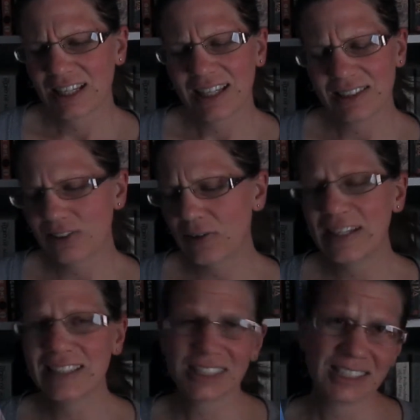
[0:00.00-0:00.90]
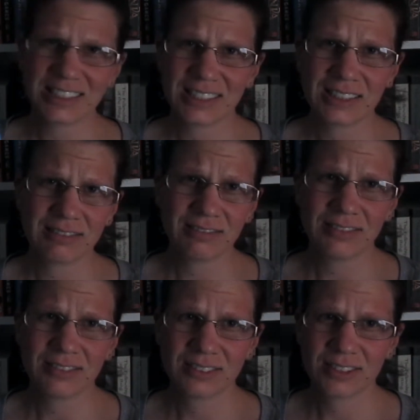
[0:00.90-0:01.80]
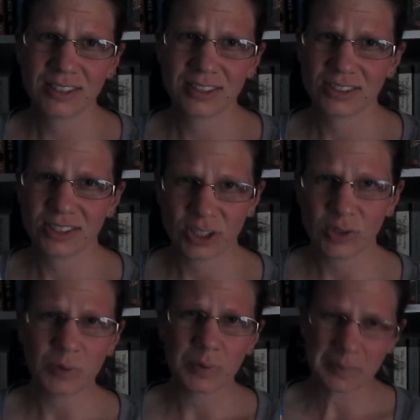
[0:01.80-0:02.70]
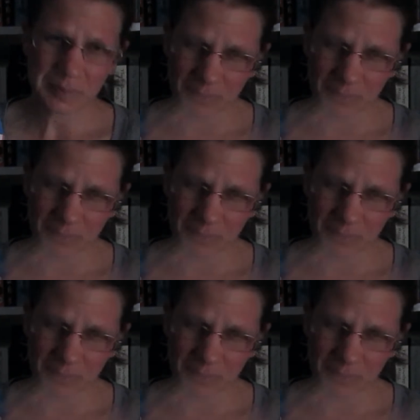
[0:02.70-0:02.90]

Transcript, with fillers: I don't know. I need to listen to